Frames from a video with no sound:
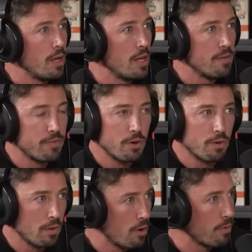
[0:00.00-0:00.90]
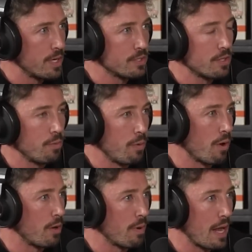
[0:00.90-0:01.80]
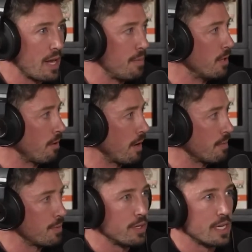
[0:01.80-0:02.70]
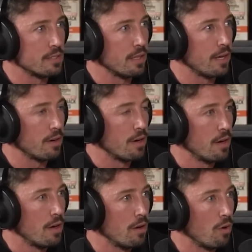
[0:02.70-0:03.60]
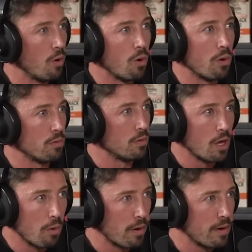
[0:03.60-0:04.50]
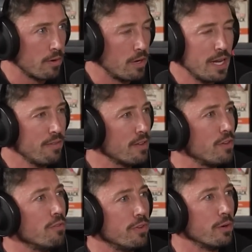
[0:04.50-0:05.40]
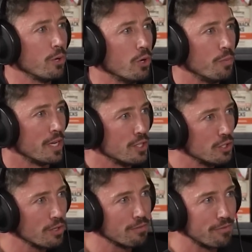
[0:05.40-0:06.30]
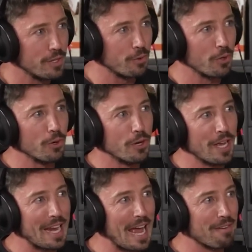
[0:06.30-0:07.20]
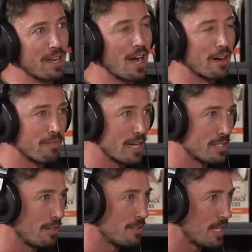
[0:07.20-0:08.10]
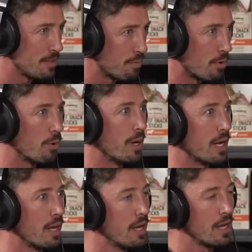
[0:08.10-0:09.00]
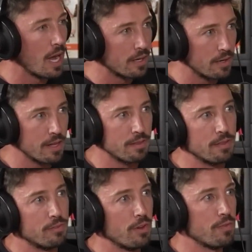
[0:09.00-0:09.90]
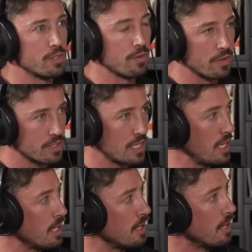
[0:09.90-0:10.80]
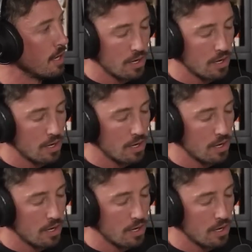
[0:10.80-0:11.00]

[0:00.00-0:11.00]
if you're low risk, we want you at 80 milligrams per deciliter or lower, mm. even if you feel good, because you can feel good and have mm. cardiovascular disease brewing underneath the surface of the skin.